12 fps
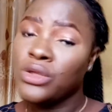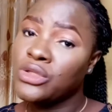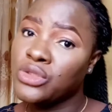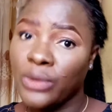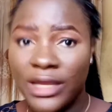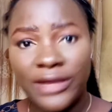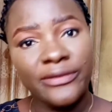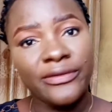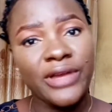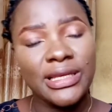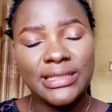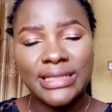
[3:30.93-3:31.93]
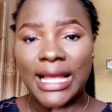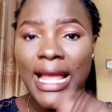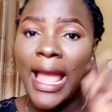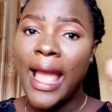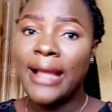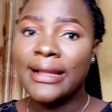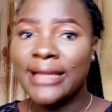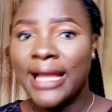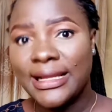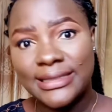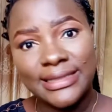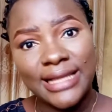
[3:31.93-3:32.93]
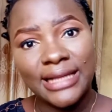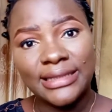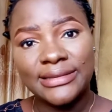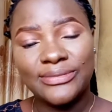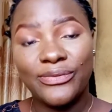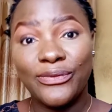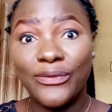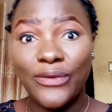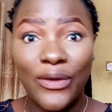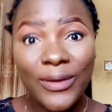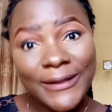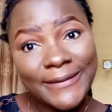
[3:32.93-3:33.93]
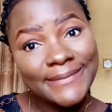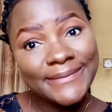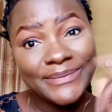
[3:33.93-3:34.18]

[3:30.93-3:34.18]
to invest that's that for